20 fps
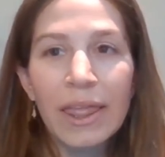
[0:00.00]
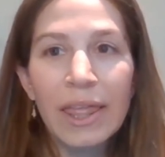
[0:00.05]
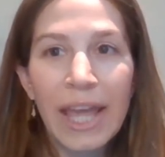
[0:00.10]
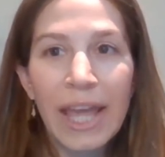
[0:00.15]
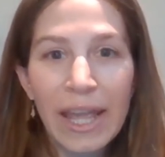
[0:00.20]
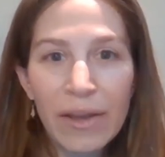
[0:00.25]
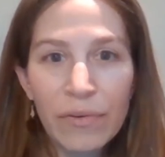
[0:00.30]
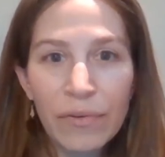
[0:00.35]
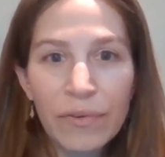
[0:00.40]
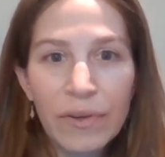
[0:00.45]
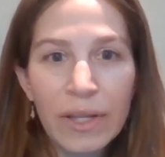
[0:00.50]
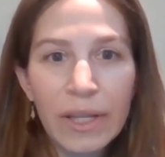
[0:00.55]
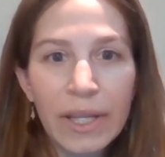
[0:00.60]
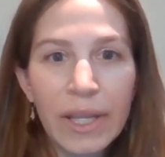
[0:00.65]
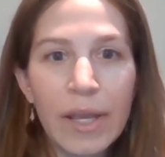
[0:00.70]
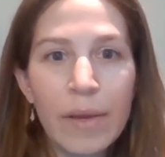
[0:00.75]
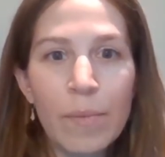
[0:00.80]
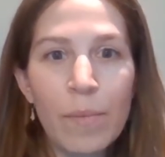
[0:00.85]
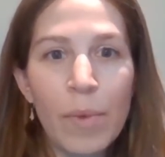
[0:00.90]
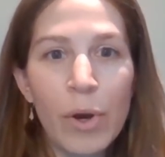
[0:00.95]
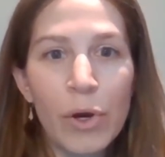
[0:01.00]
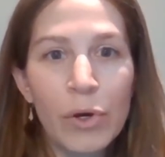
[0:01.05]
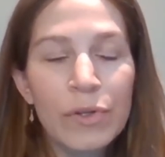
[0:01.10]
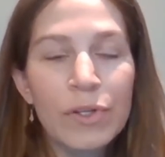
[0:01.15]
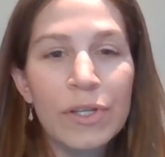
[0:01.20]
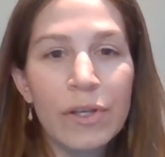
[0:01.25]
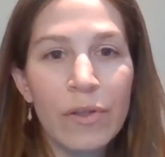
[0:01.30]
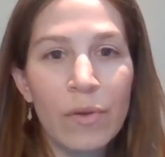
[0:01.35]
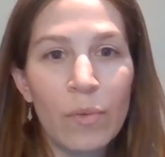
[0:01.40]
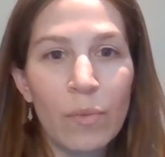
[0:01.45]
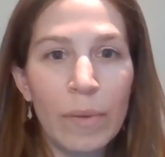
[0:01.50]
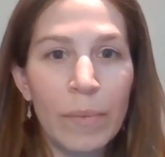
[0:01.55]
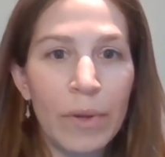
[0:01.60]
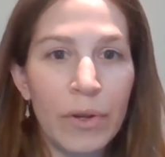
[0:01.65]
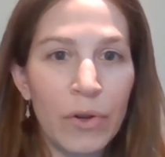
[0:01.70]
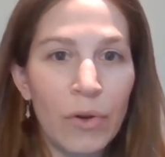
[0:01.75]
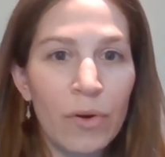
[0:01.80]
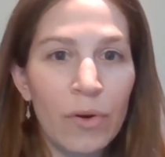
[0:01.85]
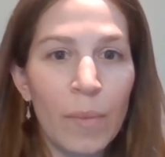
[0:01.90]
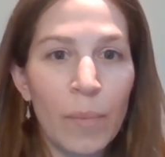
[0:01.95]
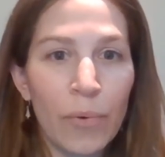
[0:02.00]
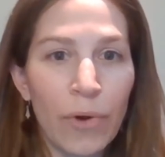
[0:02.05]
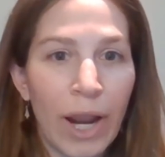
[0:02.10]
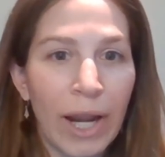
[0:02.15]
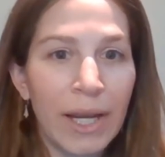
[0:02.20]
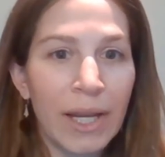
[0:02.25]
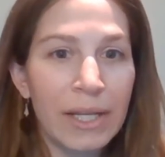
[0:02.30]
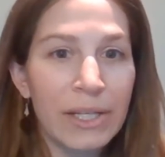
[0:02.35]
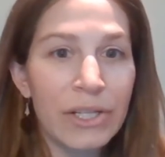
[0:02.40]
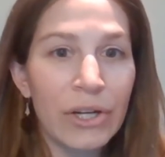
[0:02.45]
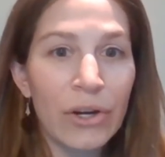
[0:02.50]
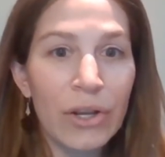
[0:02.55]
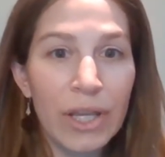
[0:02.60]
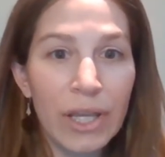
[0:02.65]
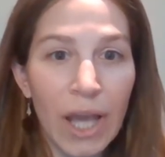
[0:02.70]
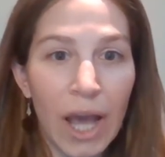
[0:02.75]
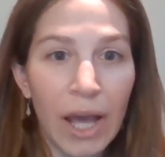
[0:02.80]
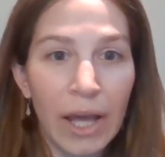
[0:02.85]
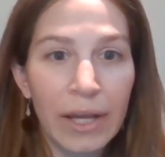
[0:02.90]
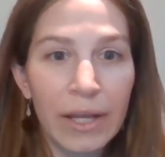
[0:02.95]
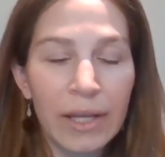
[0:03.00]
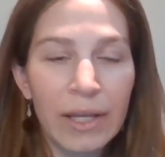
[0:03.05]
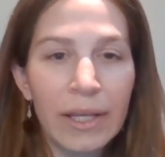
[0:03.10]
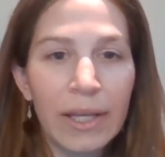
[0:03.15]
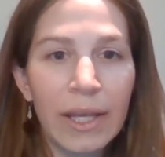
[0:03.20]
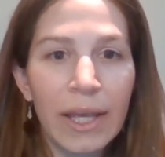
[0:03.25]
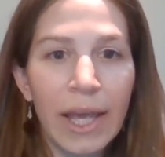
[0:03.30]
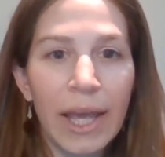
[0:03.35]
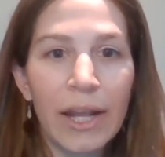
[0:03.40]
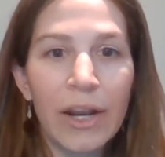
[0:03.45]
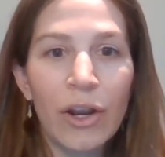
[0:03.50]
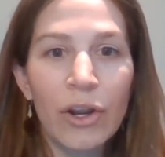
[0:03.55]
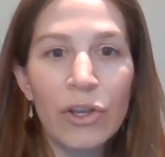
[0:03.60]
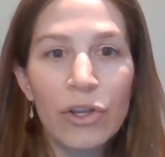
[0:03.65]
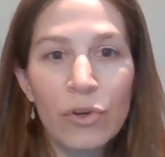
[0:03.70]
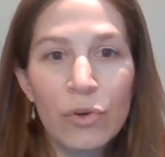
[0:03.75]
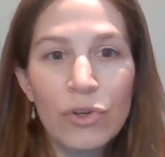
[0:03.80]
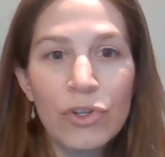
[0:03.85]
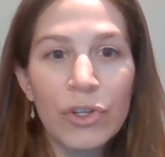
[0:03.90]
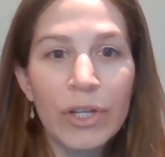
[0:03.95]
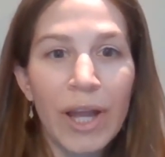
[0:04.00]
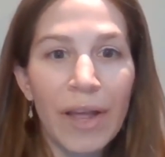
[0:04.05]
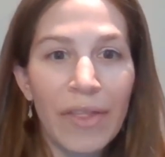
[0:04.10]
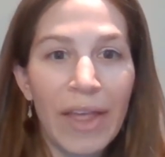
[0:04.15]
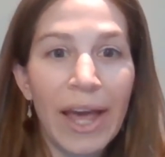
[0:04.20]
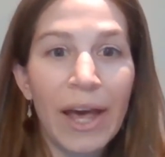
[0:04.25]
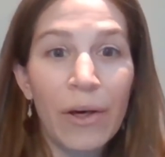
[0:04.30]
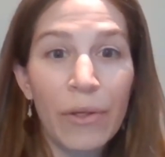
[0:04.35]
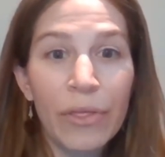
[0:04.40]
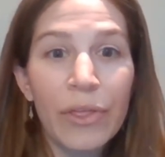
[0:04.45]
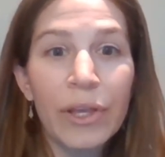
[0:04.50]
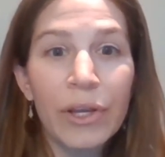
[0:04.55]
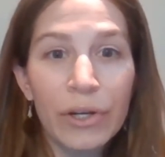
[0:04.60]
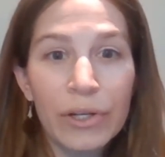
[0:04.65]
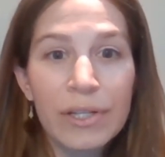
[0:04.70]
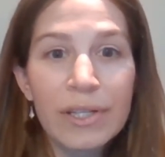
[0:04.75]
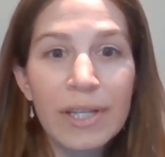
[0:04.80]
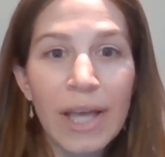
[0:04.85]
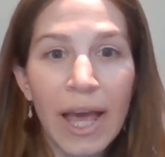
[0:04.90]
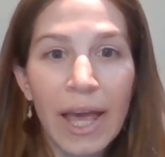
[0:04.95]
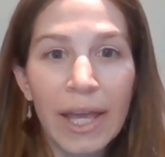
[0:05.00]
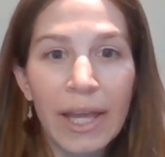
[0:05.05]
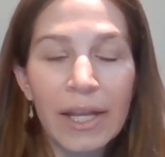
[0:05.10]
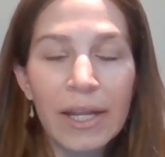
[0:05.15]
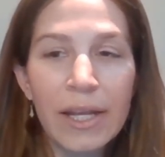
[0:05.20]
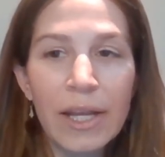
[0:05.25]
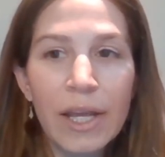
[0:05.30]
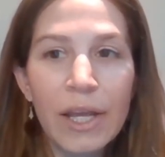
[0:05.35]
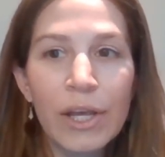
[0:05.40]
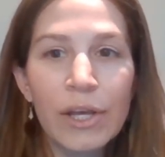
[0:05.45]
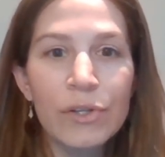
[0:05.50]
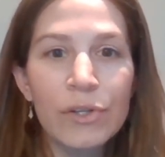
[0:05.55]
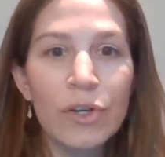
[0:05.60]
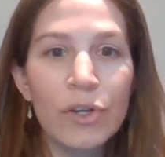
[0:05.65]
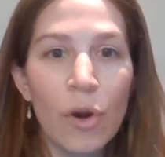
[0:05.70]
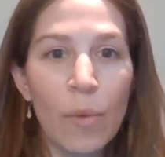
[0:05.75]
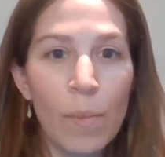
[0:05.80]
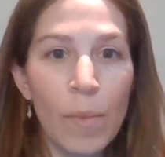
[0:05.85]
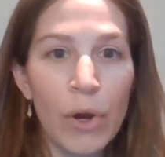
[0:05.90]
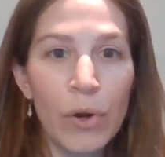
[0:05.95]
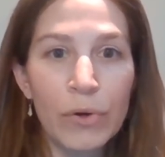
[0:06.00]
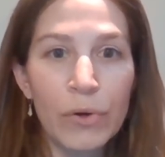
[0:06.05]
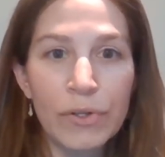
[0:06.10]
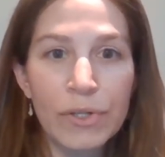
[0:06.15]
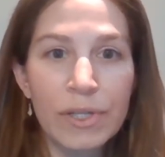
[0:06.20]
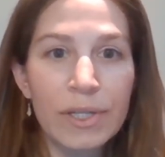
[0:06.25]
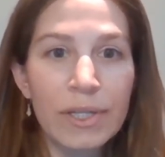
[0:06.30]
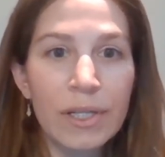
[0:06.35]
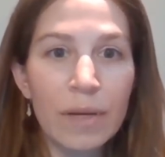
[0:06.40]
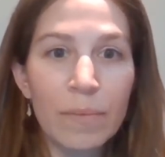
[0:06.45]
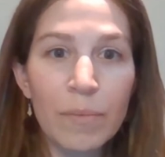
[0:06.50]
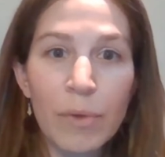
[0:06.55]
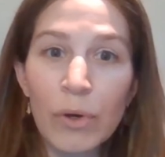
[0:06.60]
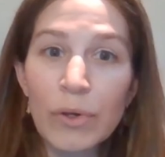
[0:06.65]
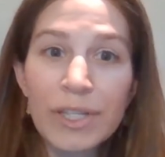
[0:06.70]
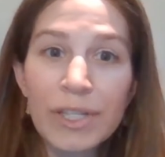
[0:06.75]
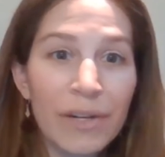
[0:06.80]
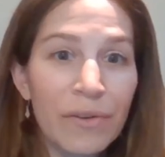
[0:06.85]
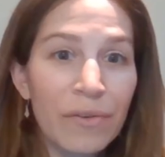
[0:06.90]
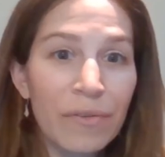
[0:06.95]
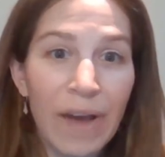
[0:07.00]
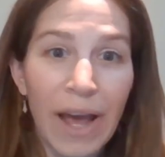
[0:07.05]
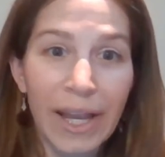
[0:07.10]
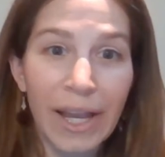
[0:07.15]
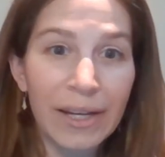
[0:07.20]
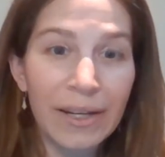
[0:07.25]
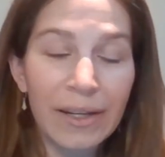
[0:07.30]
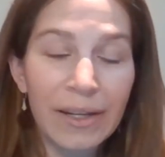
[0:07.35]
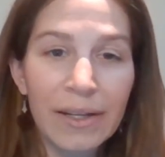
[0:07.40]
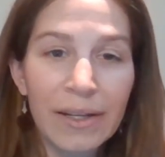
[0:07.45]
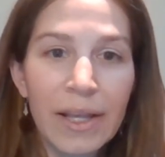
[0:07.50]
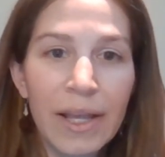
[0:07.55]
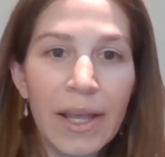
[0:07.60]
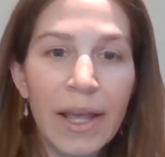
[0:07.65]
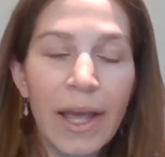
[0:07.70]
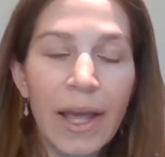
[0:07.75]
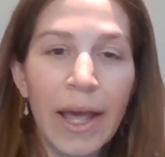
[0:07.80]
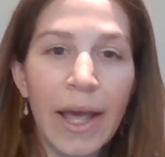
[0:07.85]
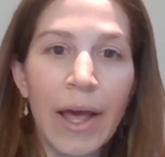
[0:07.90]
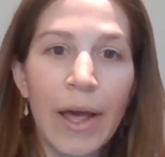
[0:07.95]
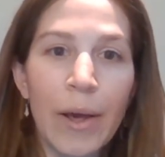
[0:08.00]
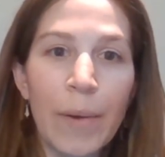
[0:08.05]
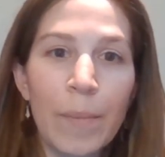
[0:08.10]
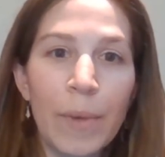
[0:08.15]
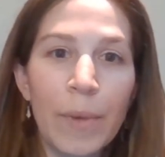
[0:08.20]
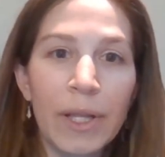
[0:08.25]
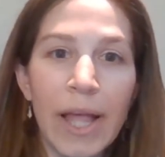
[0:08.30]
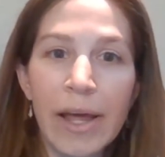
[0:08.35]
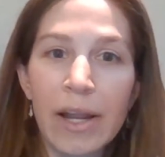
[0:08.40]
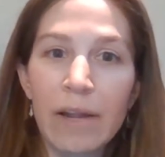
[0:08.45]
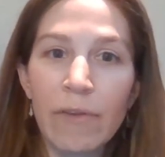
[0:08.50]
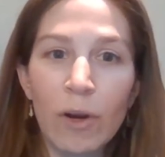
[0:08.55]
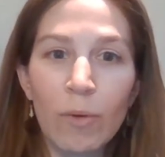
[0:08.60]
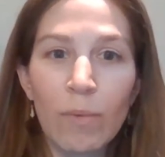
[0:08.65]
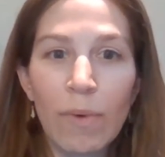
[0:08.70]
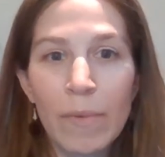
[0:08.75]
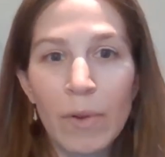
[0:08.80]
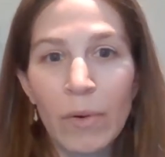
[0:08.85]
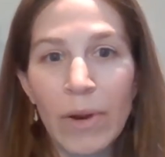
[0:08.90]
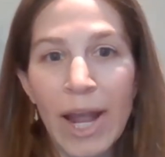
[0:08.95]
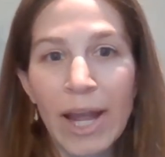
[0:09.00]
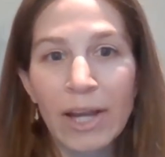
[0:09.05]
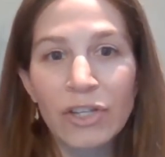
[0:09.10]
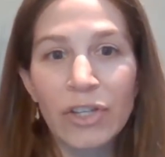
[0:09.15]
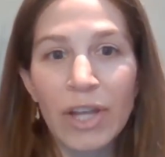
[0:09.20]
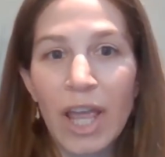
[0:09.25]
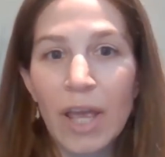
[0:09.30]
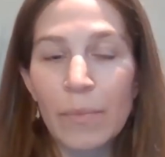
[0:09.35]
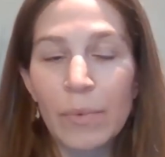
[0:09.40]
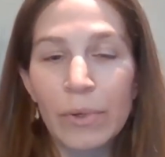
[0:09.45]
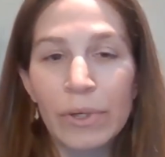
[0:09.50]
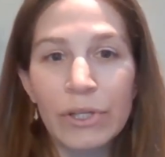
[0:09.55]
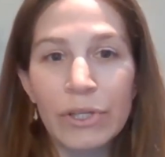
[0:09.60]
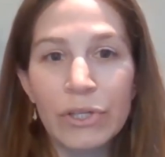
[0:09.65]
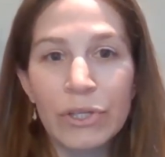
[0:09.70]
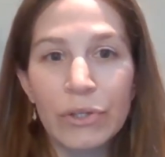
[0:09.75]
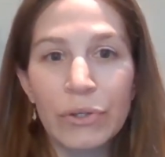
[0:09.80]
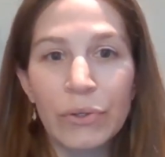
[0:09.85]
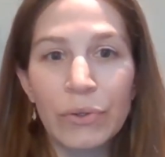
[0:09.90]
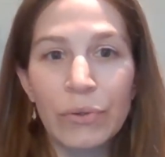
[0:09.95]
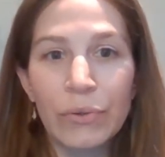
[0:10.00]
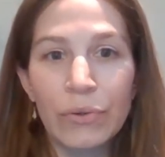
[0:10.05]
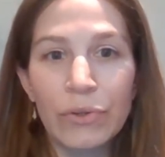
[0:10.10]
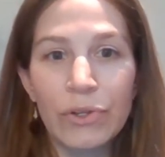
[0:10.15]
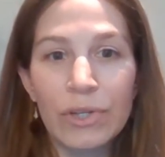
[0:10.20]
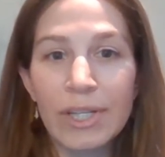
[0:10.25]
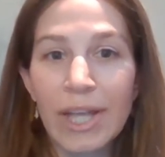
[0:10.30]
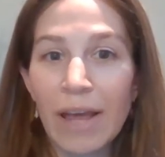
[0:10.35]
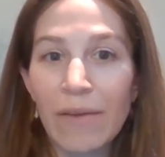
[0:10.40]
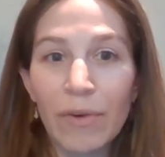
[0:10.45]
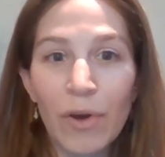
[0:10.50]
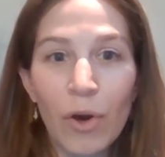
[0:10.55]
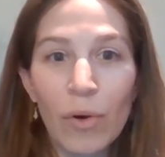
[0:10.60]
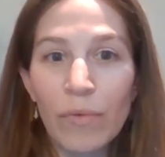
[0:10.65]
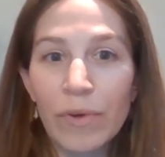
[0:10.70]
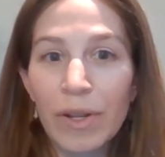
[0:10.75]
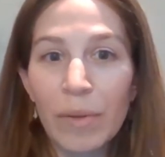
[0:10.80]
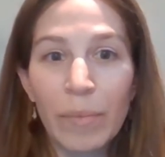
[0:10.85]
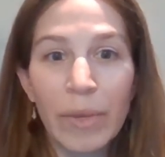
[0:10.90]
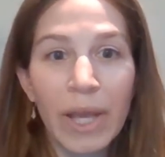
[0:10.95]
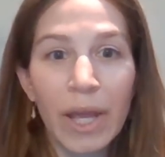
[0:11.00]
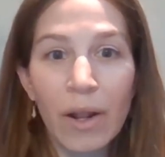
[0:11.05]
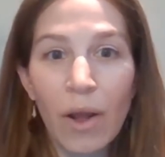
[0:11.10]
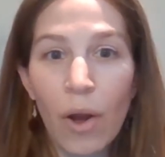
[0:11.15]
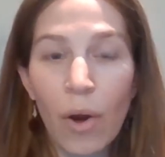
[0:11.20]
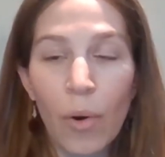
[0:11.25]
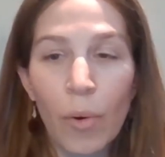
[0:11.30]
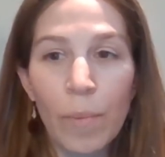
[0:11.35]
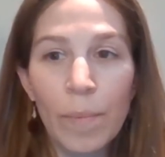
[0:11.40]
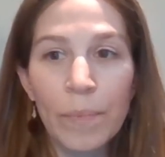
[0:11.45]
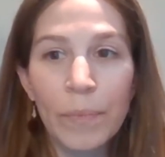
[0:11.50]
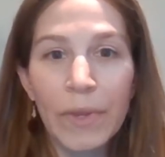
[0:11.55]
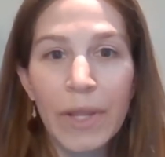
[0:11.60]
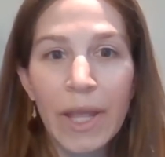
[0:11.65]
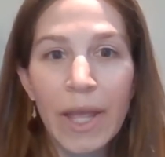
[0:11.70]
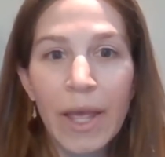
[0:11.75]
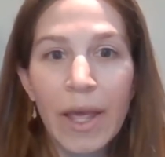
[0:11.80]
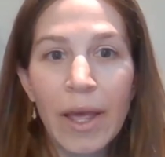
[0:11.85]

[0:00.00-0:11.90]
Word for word: Thankfully, most of the women who are pregnant are young and are usually on the healthier side. So most most did fine. Um, a lot of our women were actually able to just have COVID and be at home,